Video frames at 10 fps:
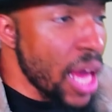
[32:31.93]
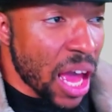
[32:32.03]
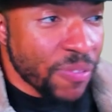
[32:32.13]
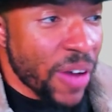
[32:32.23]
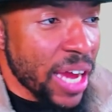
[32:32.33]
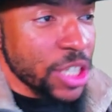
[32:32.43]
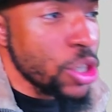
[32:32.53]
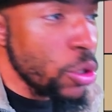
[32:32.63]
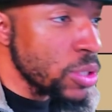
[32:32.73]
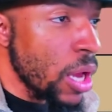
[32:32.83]
If I had to
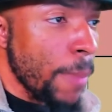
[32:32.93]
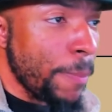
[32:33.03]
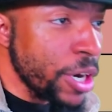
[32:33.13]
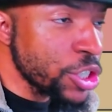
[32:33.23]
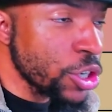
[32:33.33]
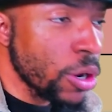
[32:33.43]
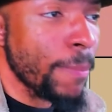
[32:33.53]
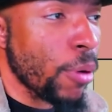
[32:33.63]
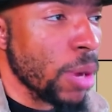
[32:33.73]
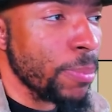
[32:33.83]
choose, Punisher,
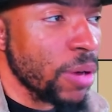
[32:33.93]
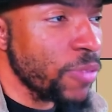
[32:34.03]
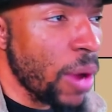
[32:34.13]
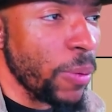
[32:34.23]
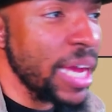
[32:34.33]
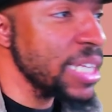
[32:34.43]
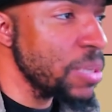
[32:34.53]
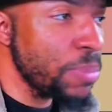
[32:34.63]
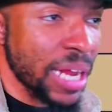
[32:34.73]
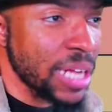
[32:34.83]
Broken Butterfly would easily
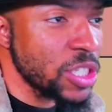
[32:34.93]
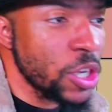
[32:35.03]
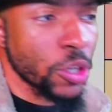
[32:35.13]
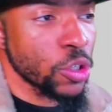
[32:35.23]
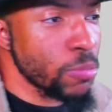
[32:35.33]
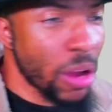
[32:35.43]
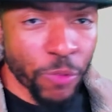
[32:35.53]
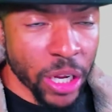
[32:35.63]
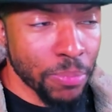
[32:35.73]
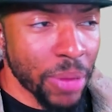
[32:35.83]
be an S tier because those are my
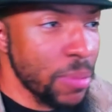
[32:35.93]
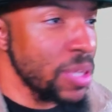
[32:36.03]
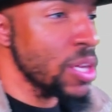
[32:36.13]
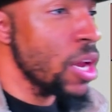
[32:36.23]
freaking babies.